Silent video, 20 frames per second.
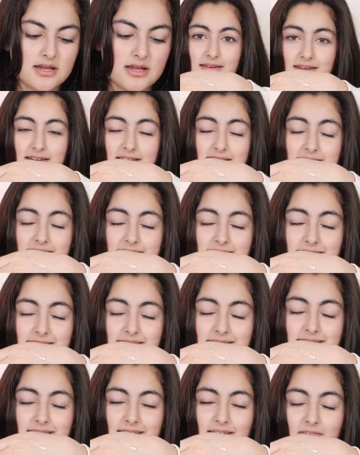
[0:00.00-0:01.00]
It
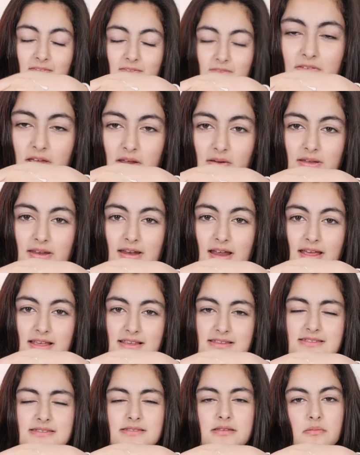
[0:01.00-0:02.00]
is very
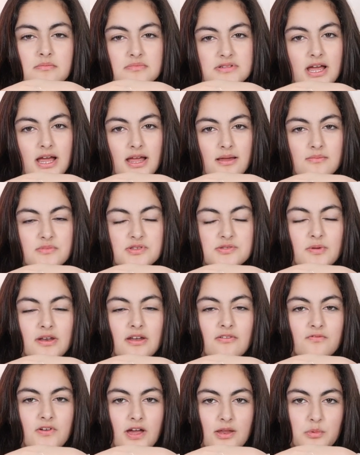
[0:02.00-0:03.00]
nice. Sometimes what
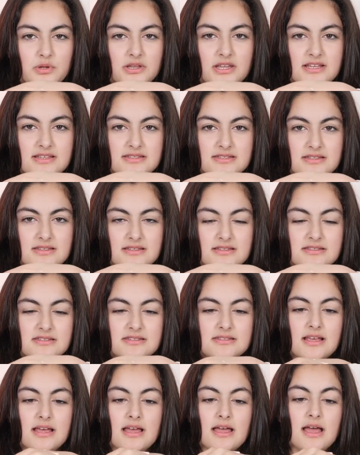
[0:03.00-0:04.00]
I find with this
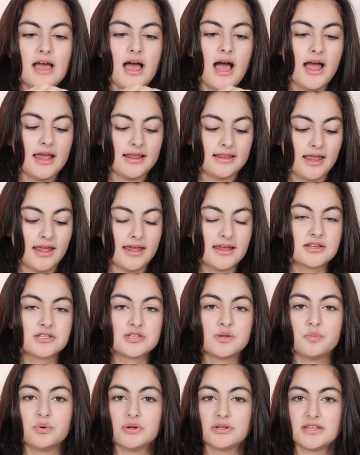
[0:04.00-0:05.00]
is I like
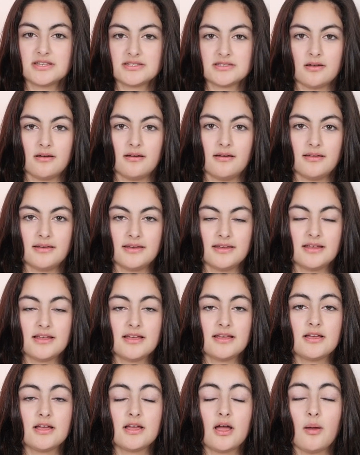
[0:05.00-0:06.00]
to put this on
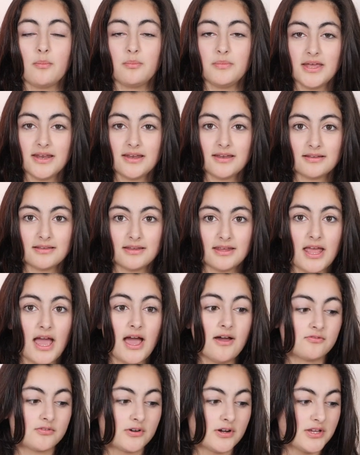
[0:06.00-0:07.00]
immediately
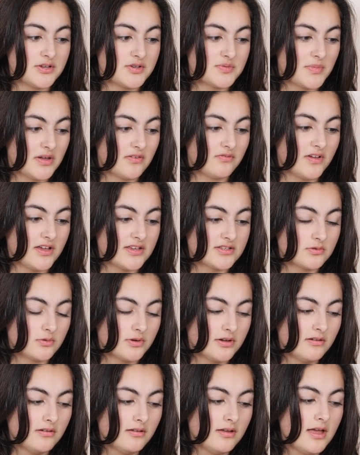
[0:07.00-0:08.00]
after I use my face
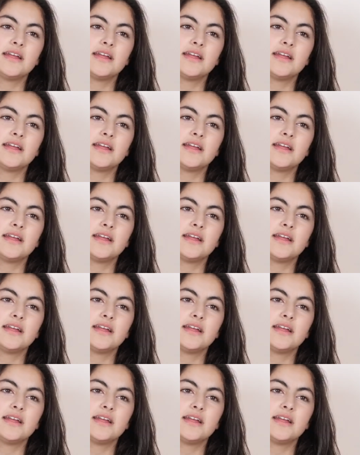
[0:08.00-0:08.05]
oil.